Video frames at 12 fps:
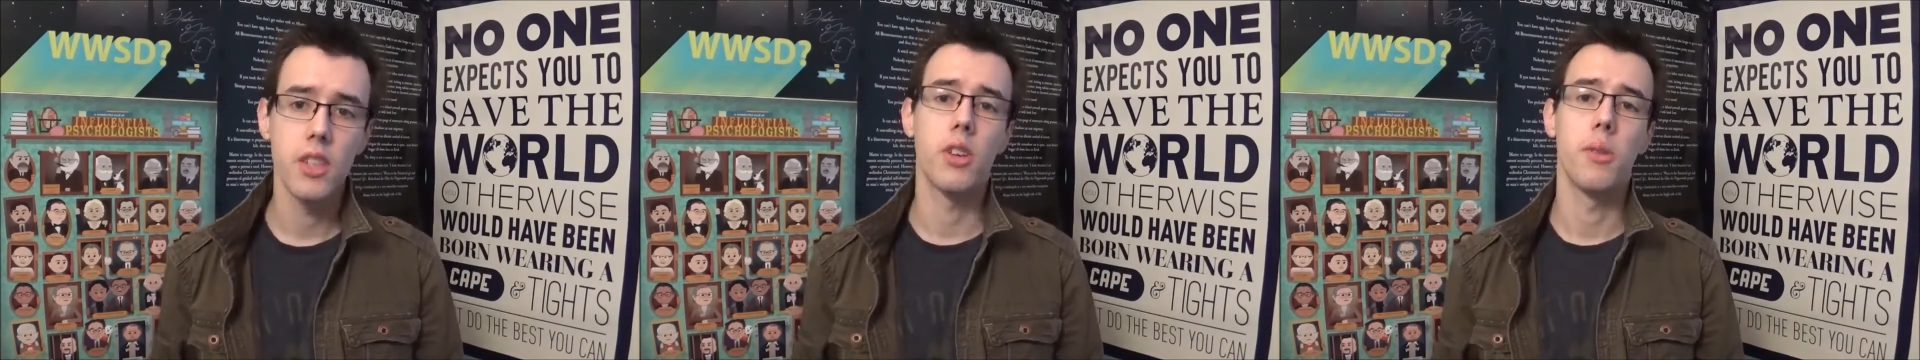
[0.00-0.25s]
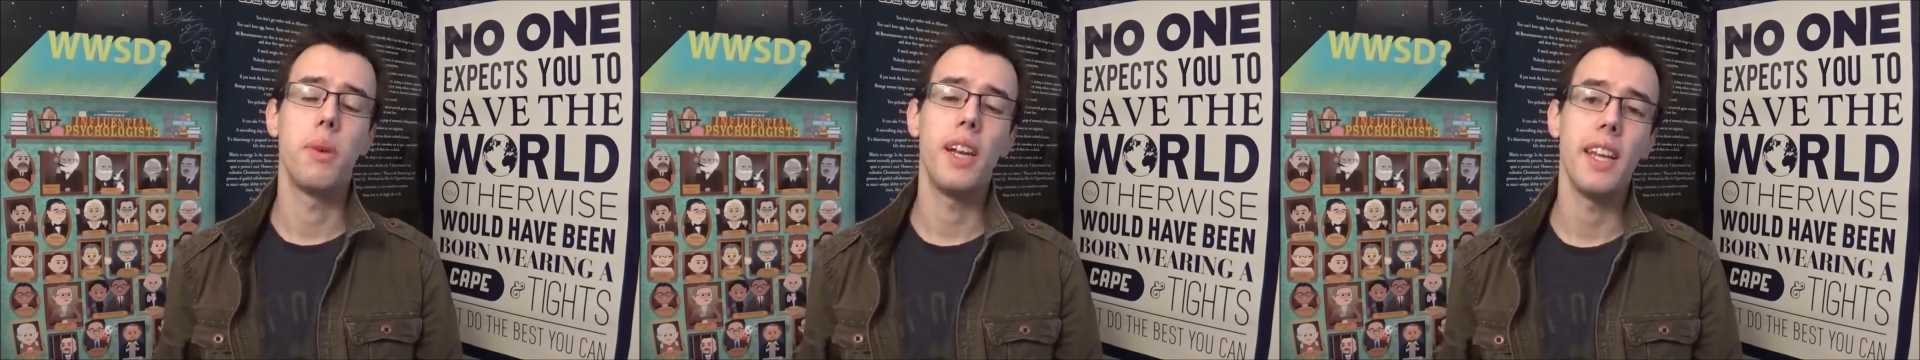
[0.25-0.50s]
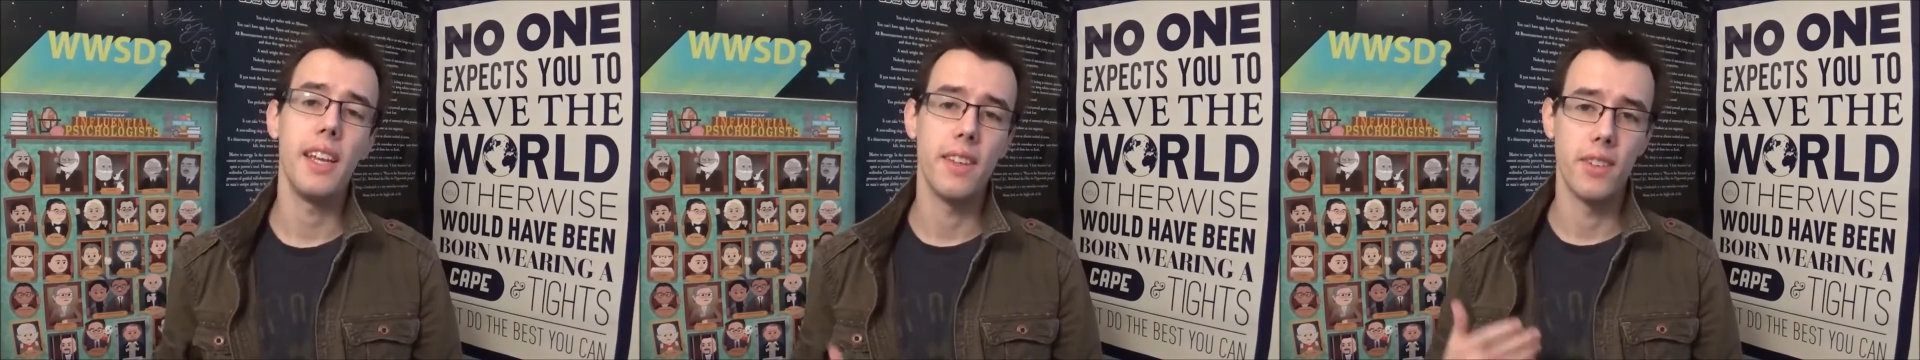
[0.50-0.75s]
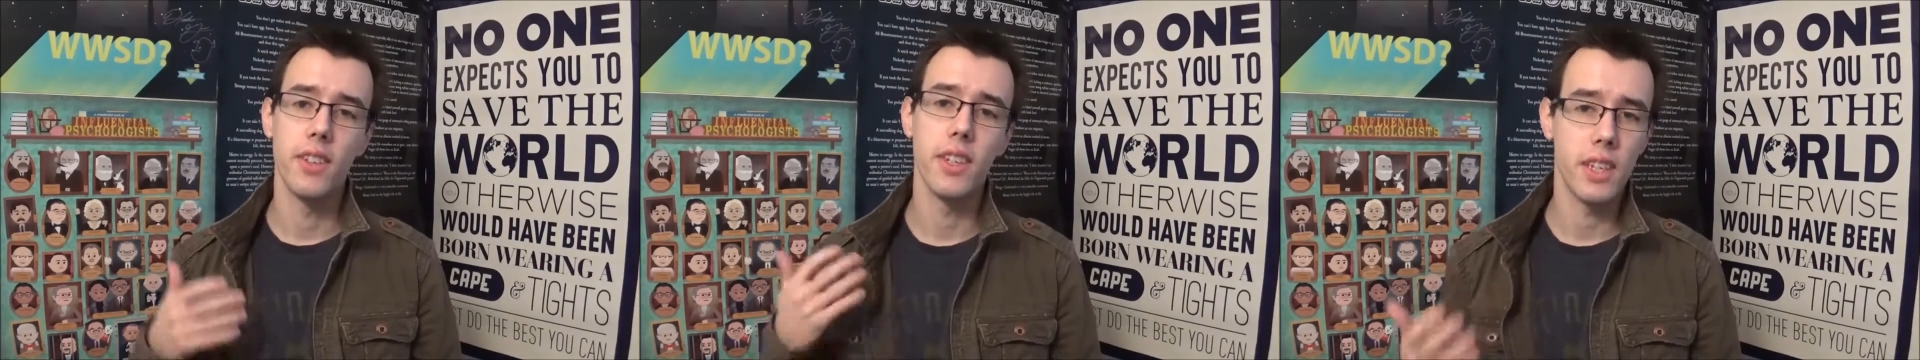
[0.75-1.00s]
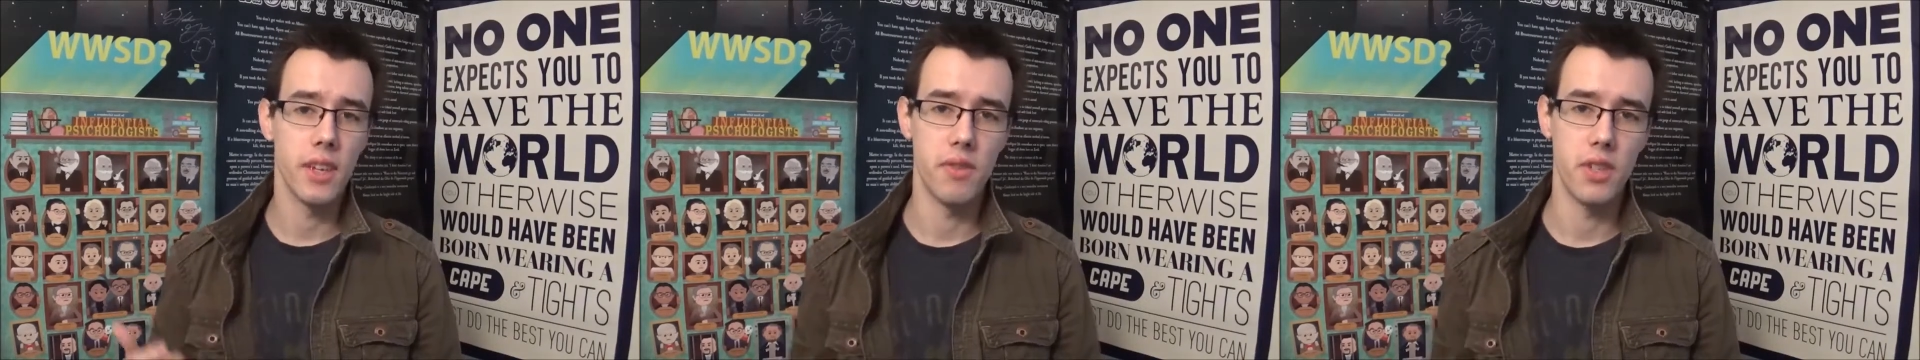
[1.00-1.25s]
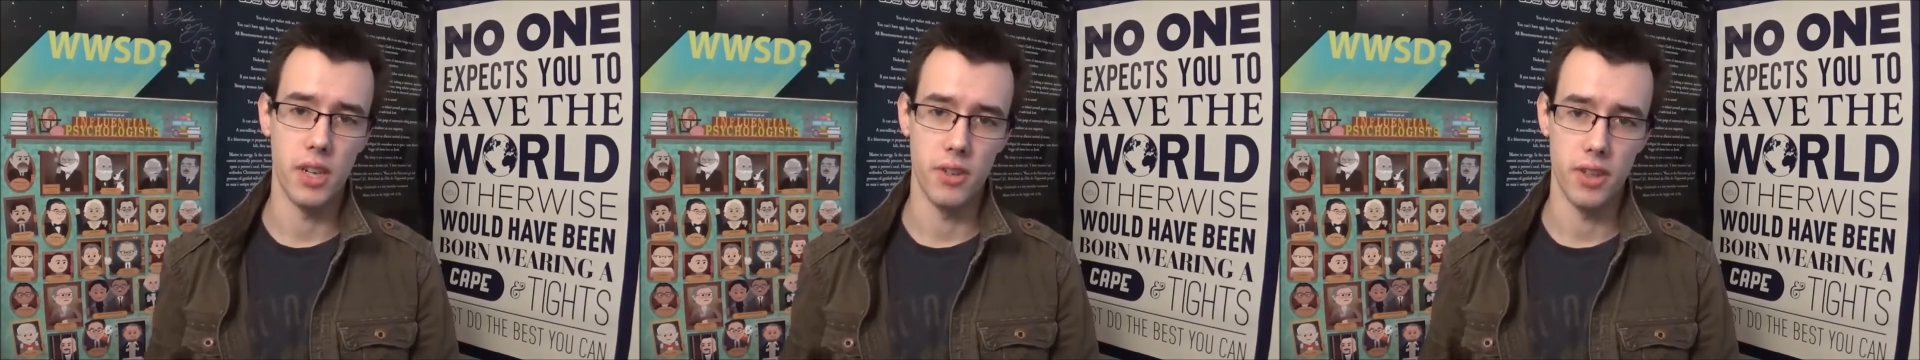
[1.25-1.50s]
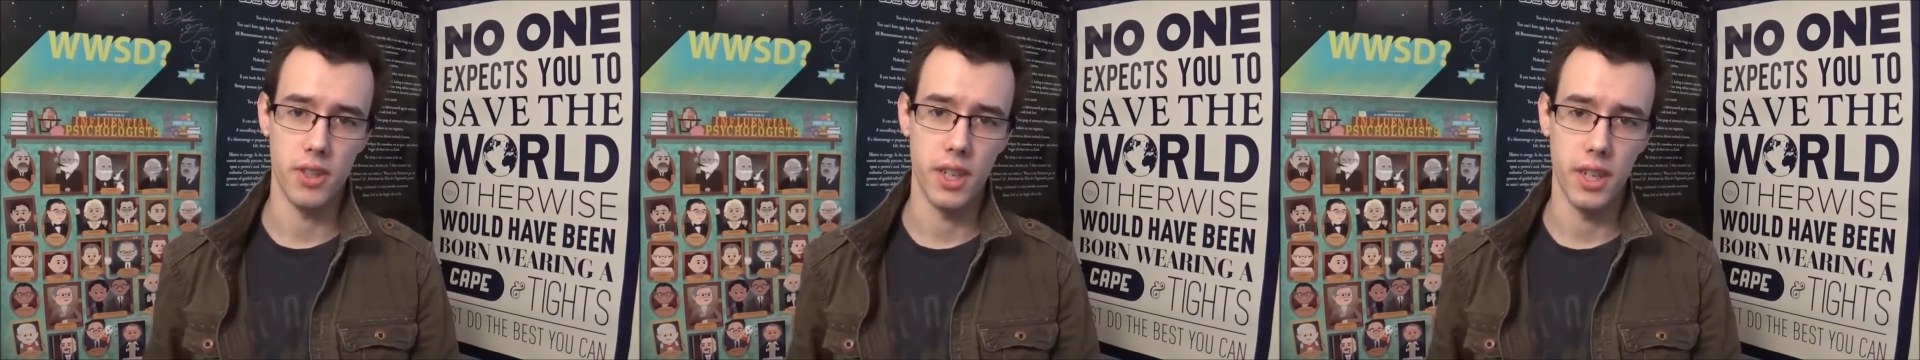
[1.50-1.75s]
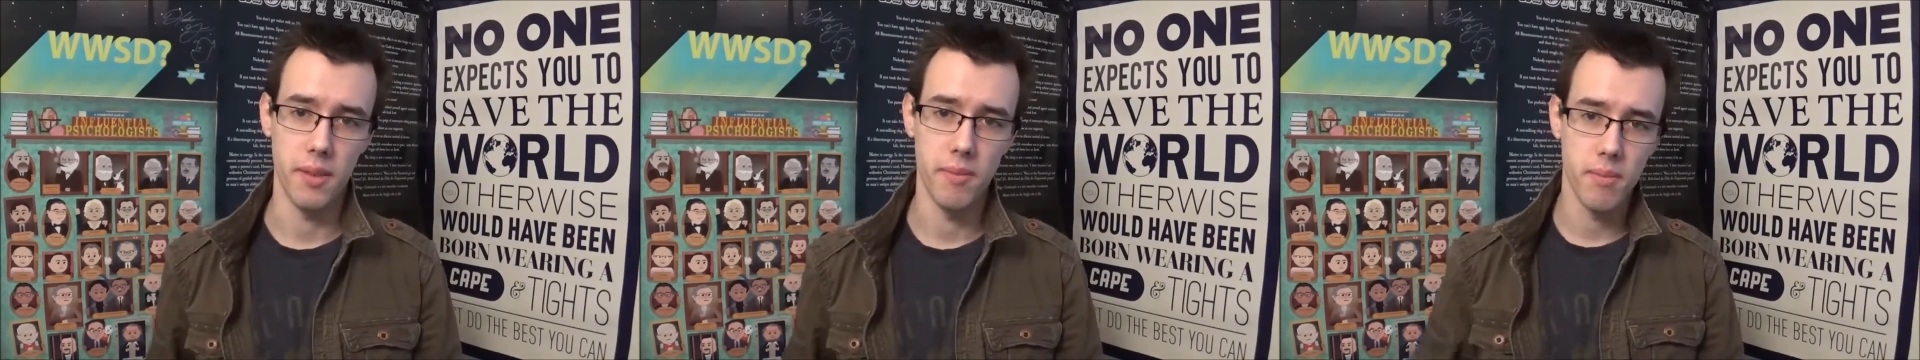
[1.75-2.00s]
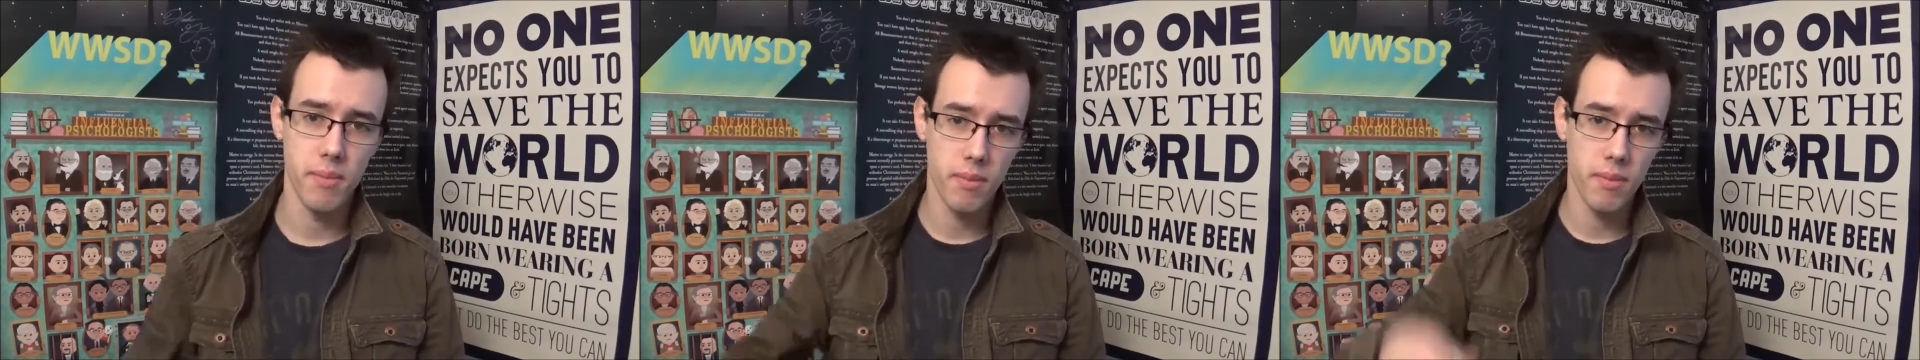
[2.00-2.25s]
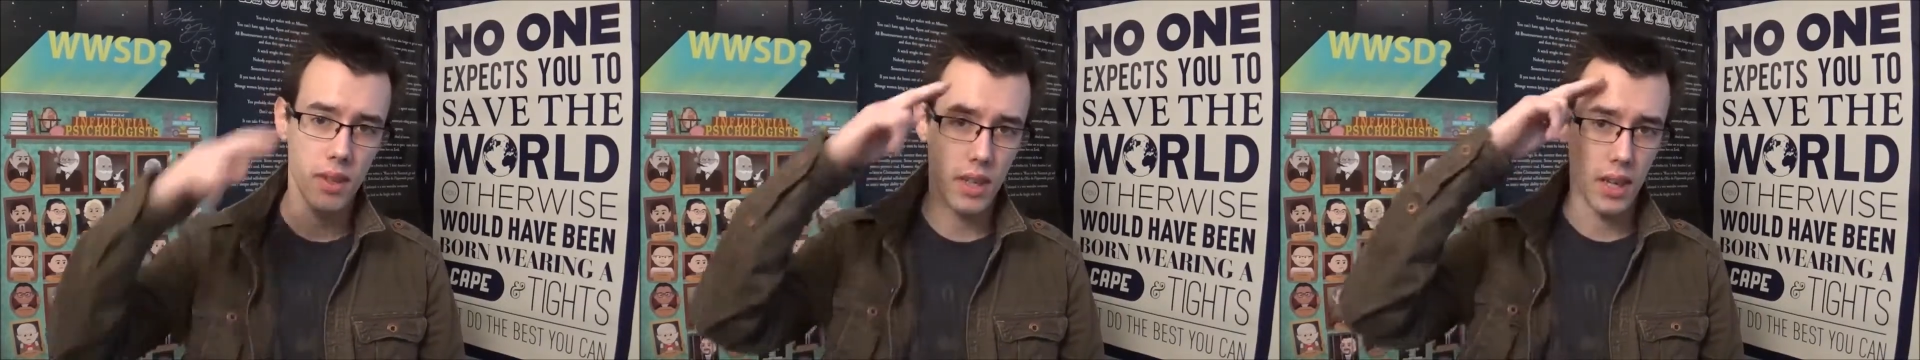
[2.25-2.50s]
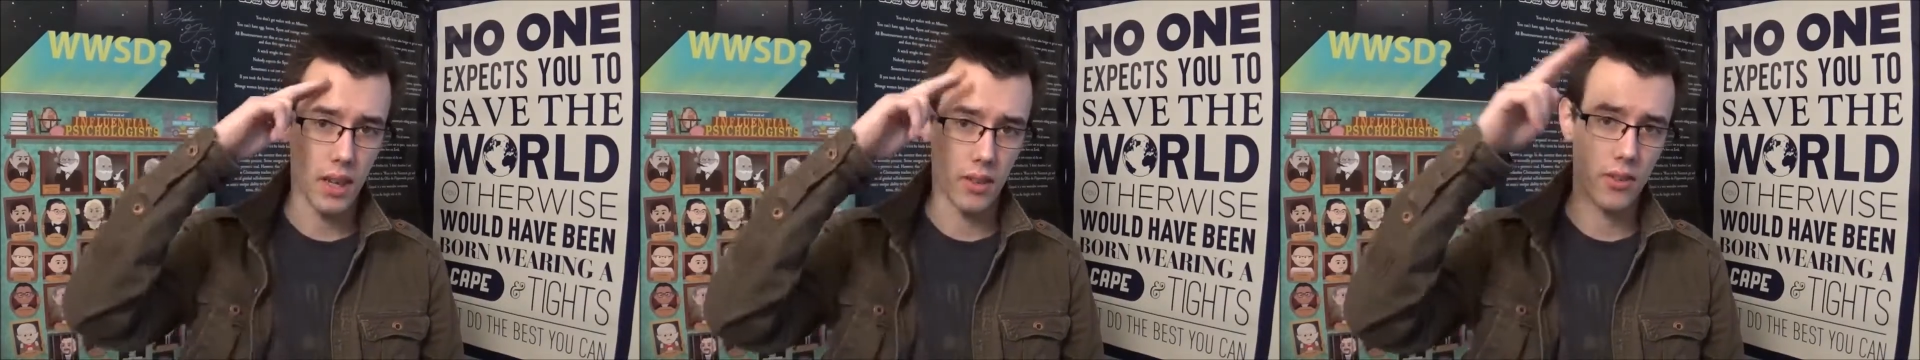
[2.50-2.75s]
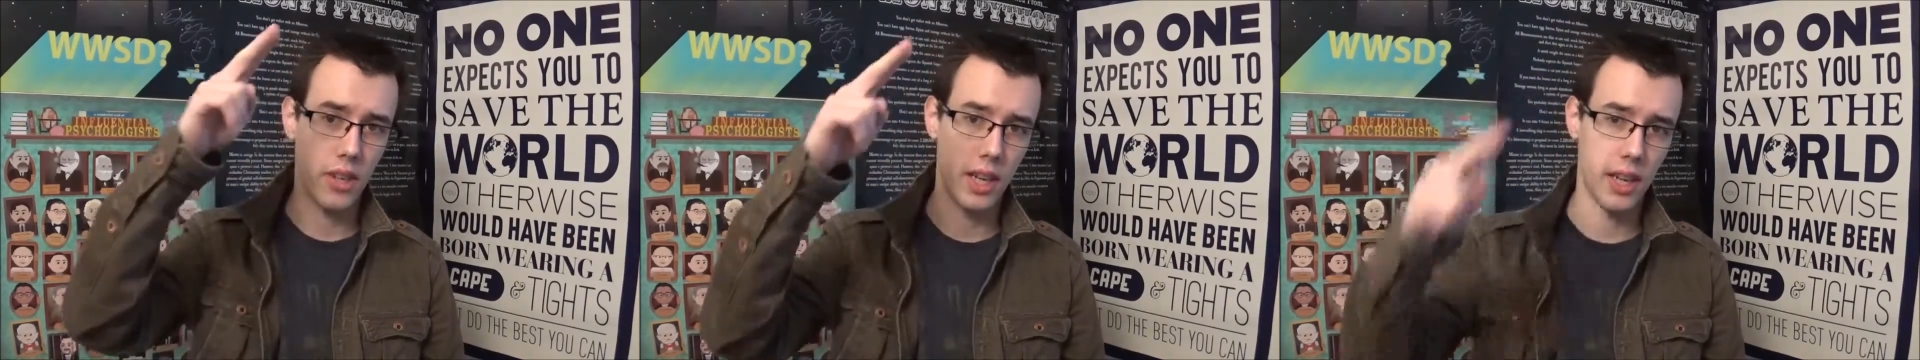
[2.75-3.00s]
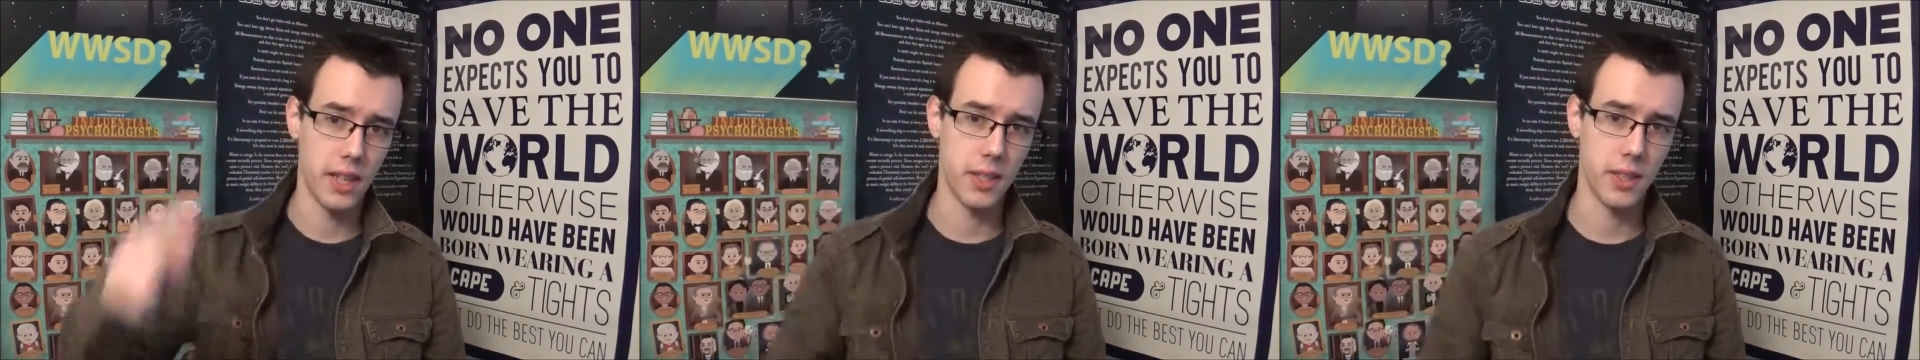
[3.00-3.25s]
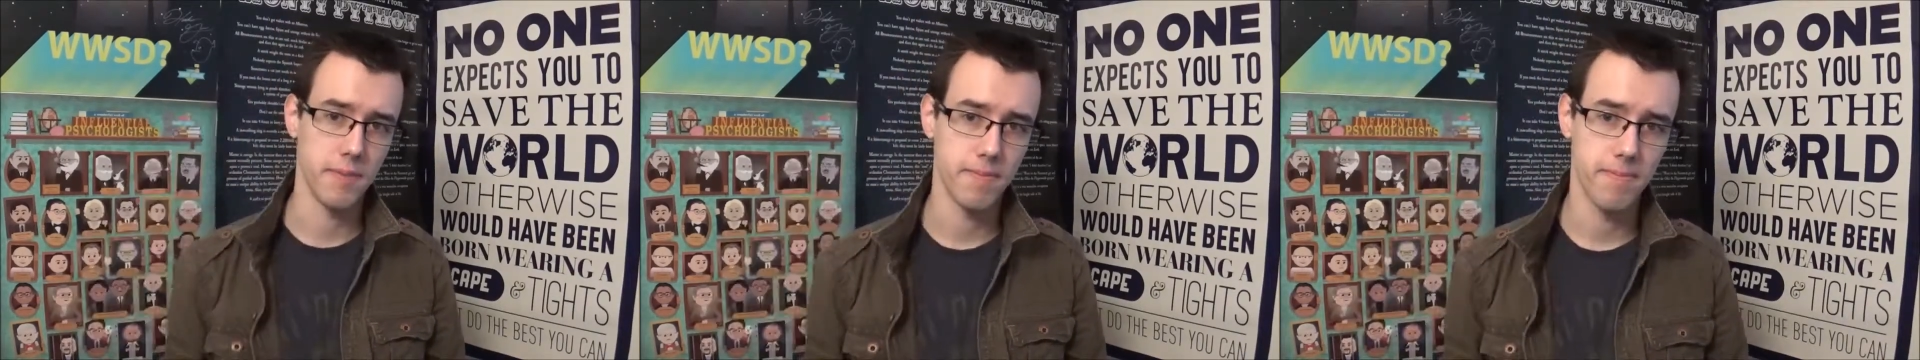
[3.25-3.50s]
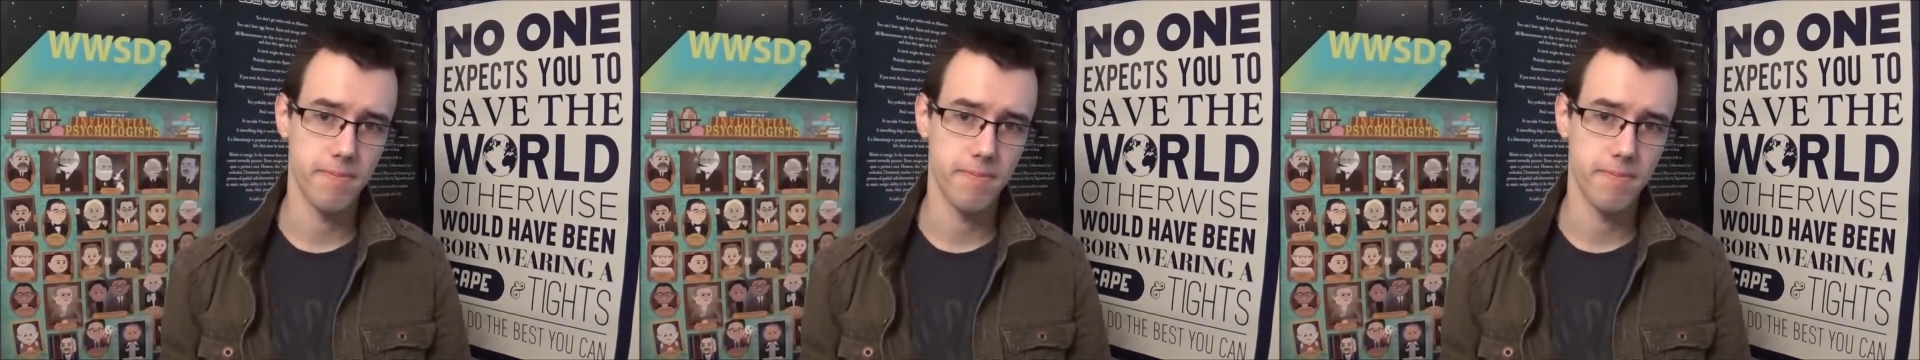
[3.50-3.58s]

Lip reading: so please give generously. And I'll see you later.